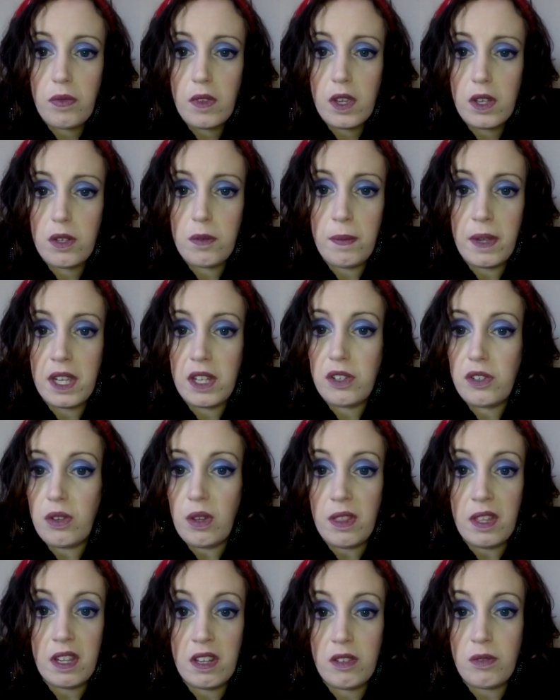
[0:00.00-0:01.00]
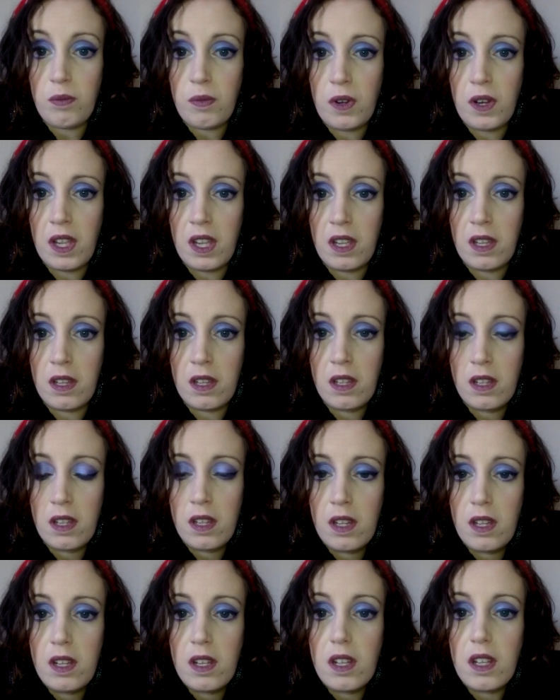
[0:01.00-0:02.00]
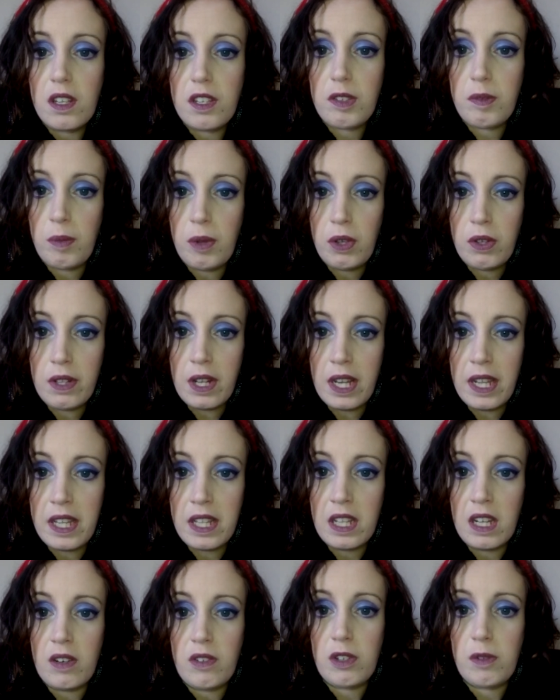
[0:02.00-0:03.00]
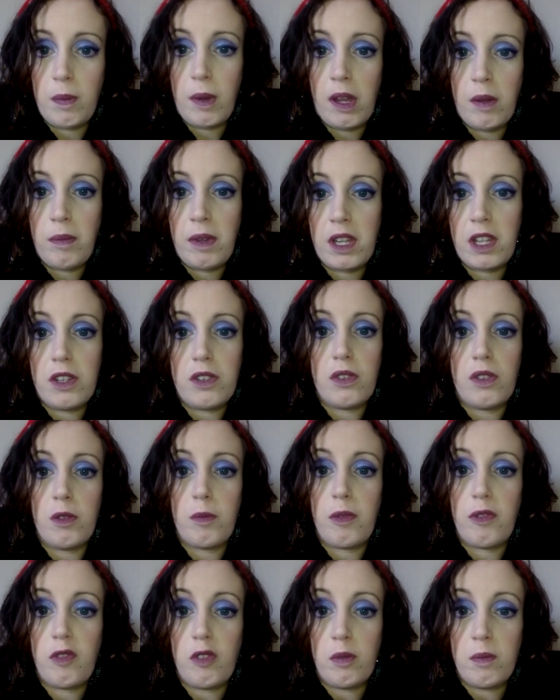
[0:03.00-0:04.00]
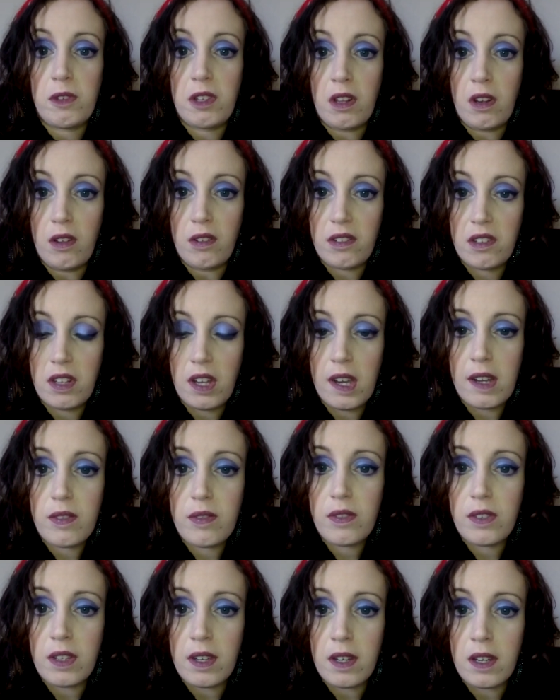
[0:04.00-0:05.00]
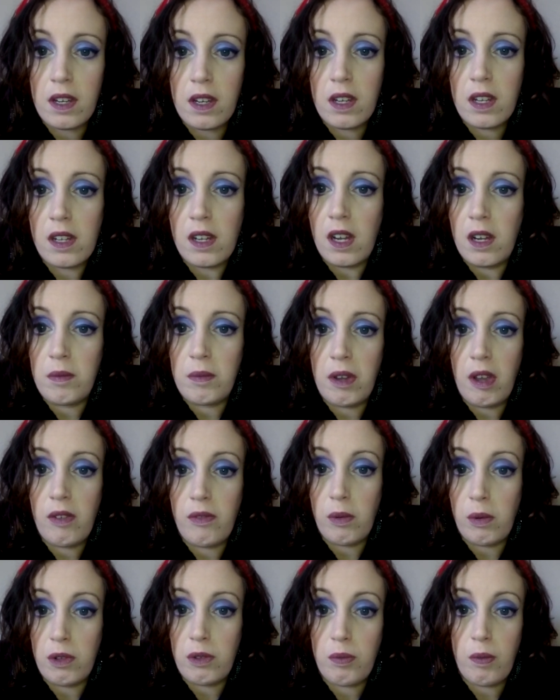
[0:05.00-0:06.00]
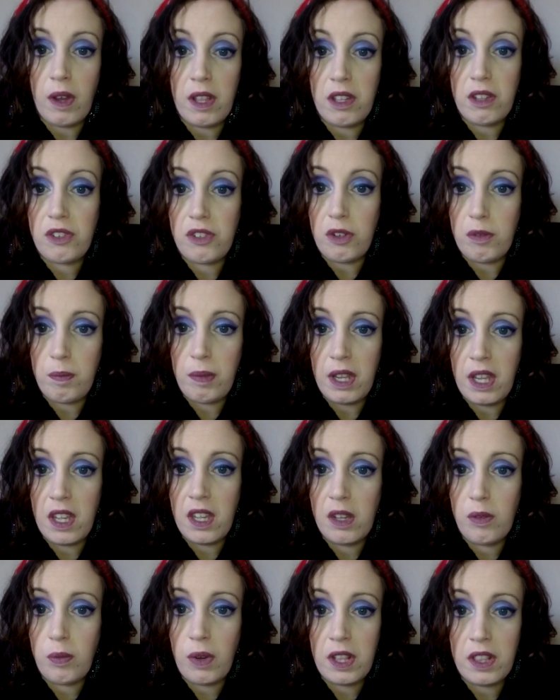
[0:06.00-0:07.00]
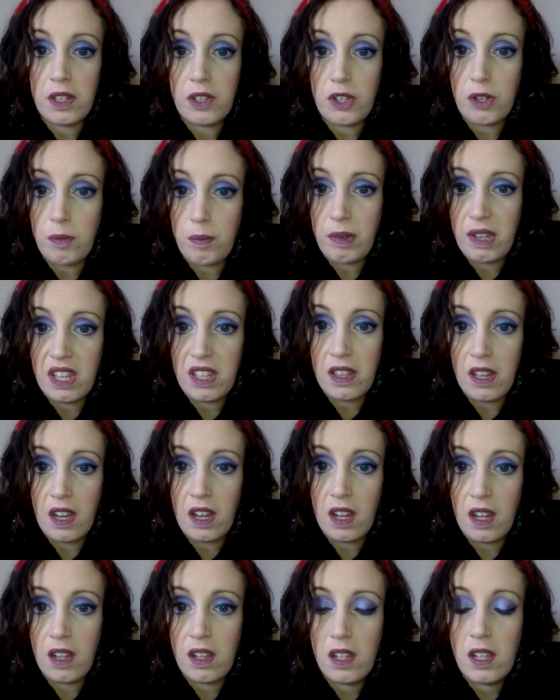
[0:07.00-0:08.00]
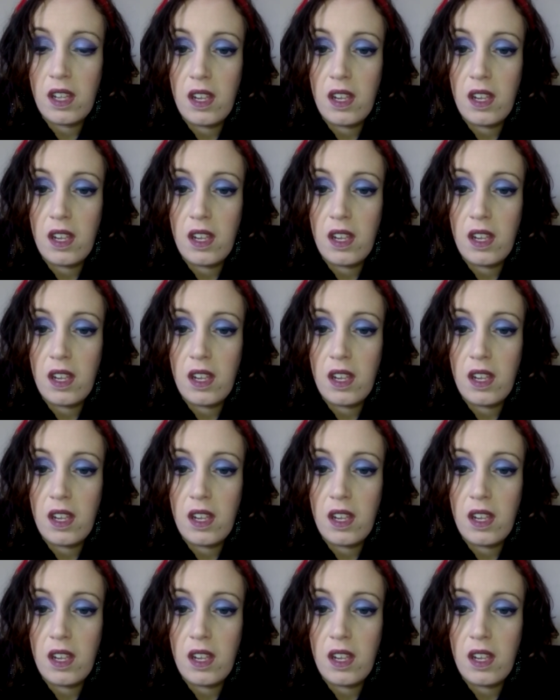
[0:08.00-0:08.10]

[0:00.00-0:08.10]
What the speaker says: Just making sure things are running smoothly in that respect, making sure that performers are looked after, that everyone's where they should be, when they should be there.